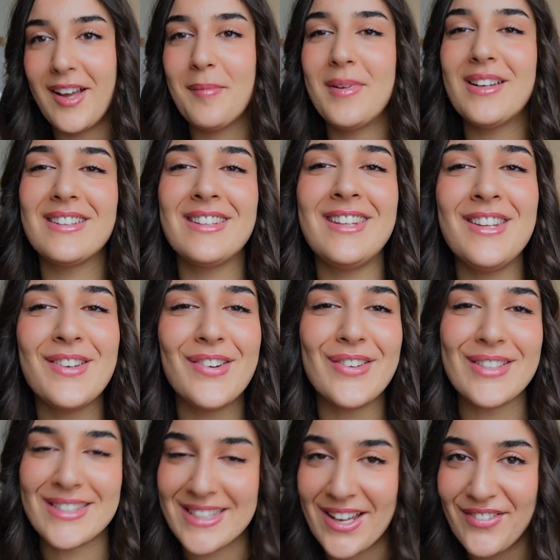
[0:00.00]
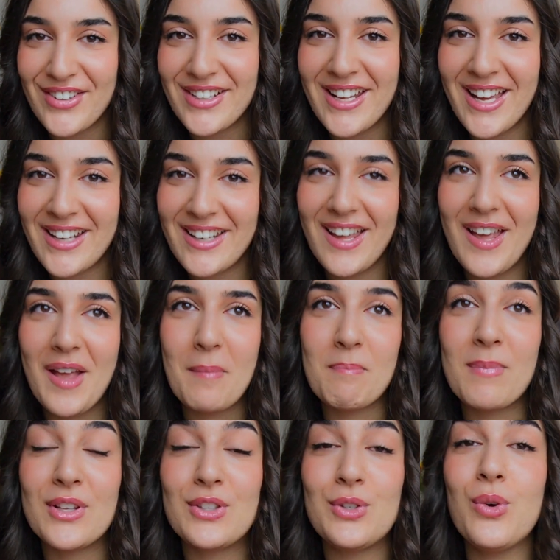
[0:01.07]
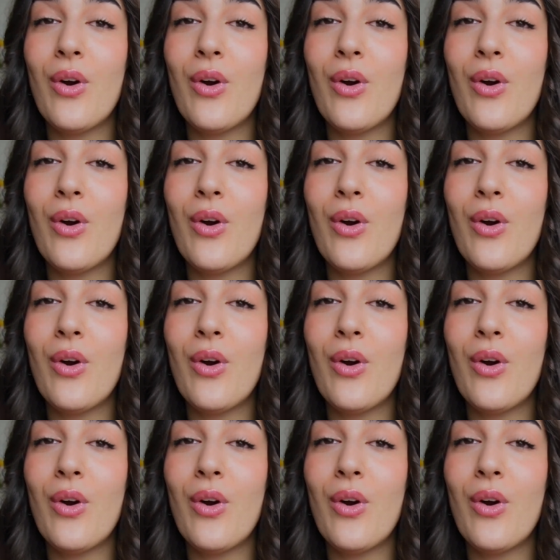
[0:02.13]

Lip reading: I mean, the ego is never dead, but